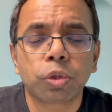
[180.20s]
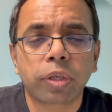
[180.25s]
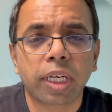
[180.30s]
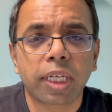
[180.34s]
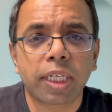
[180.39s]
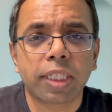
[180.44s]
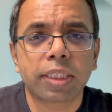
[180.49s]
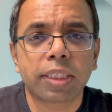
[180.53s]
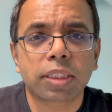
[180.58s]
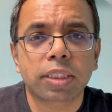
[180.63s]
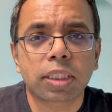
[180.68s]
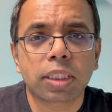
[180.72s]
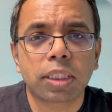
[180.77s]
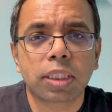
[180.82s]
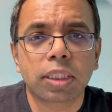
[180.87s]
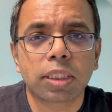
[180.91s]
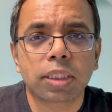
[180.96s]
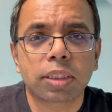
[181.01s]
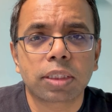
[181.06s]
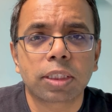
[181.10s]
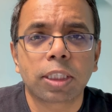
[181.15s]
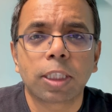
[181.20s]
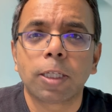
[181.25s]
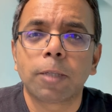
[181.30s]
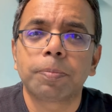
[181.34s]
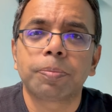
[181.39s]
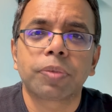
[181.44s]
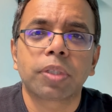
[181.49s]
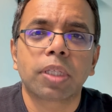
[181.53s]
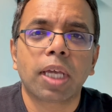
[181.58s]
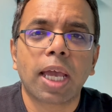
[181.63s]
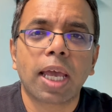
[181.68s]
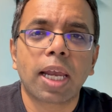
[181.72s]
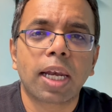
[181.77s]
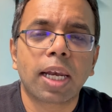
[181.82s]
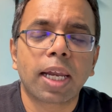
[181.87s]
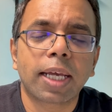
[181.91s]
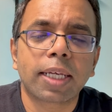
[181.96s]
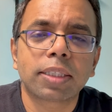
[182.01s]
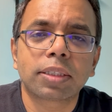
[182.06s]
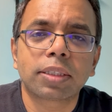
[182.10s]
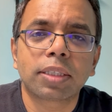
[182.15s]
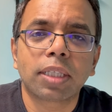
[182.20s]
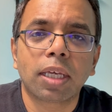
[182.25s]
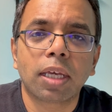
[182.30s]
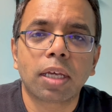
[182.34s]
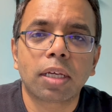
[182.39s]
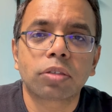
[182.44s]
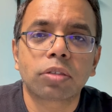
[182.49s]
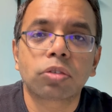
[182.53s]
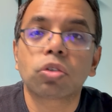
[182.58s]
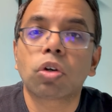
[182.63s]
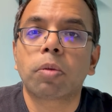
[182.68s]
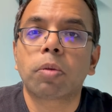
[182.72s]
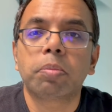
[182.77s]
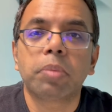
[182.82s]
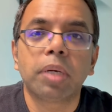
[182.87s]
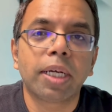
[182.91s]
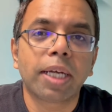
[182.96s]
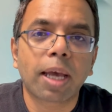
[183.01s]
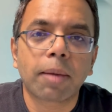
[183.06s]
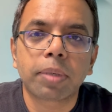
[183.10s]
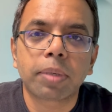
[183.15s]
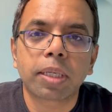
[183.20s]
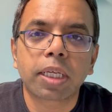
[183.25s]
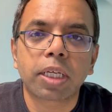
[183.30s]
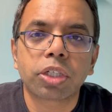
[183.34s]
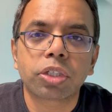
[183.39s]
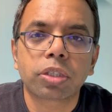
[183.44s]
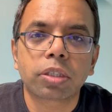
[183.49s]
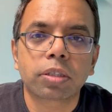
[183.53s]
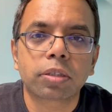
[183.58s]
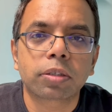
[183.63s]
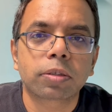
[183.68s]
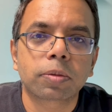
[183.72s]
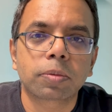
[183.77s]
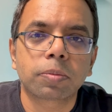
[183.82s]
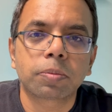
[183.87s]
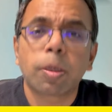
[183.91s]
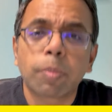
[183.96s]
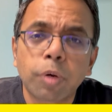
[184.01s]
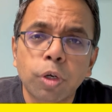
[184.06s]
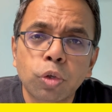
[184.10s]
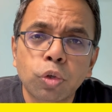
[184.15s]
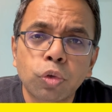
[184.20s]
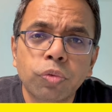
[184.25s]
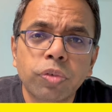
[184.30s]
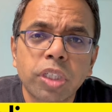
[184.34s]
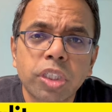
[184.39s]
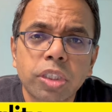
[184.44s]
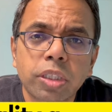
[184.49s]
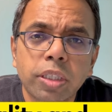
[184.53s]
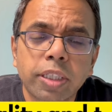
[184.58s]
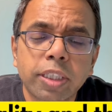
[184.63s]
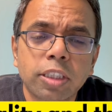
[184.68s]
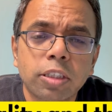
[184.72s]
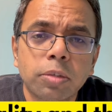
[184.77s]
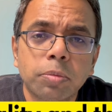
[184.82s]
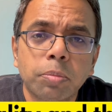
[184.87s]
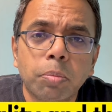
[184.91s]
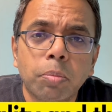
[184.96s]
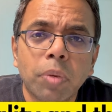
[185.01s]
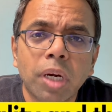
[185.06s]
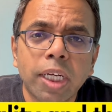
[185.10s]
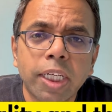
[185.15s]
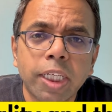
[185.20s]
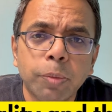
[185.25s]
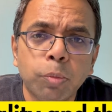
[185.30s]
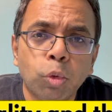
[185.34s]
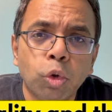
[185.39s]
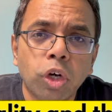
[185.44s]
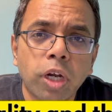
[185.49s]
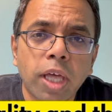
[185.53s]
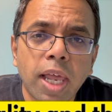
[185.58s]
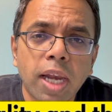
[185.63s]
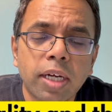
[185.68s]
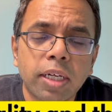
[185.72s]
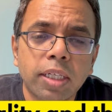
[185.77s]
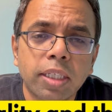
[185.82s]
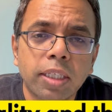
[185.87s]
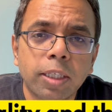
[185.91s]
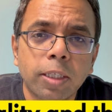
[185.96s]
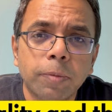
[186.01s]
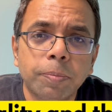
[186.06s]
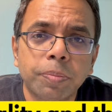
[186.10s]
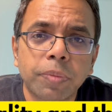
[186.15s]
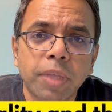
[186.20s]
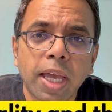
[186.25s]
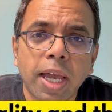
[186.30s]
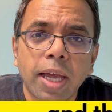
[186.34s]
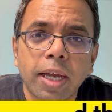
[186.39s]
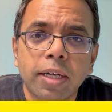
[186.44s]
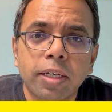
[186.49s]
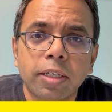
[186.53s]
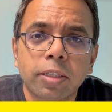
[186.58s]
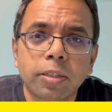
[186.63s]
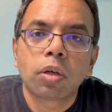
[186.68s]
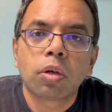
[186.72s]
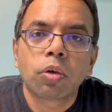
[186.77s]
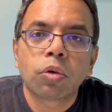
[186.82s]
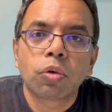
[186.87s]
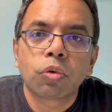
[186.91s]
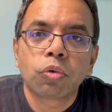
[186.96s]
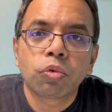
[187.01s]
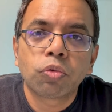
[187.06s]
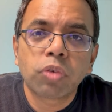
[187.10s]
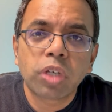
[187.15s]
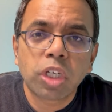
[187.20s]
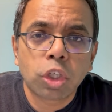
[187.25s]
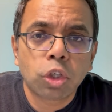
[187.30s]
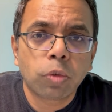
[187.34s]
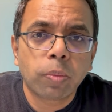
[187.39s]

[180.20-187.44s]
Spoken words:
can discuss, analyze things, or build applications. Number two feature is multimodality and video